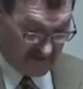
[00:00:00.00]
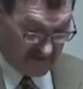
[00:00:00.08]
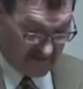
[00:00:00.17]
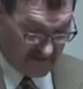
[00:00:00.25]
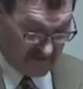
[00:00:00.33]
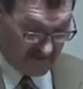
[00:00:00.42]

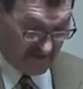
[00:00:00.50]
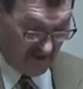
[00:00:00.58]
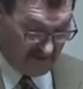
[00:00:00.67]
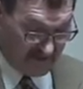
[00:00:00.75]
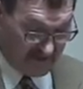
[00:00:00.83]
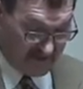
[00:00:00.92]
there are
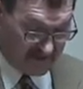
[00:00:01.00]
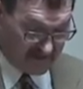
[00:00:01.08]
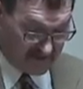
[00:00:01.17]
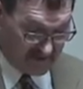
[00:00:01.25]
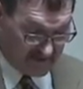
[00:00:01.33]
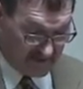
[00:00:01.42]
only
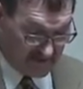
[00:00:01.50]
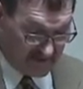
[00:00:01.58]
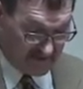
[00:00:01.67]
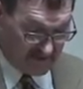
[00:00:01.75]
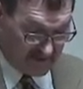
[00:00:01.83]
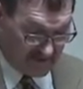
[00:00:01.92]

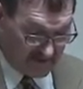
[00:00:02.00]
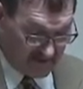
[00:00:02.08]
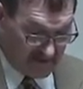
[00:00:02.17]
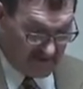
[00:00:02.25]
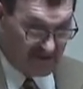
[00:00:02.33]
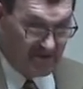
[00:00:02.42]

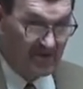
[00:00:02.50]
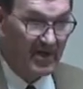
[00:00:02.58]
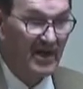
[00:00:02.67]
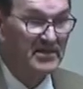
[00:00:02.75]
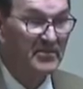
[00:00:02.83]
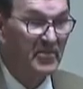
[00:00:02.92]
two
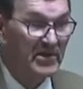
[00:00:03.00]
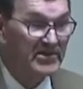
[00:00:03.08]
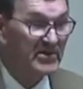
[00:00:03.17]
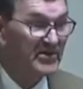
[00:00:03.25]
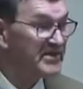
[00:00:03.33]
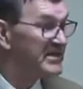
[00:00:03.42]
kinds of
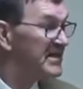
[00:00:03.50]
preachers.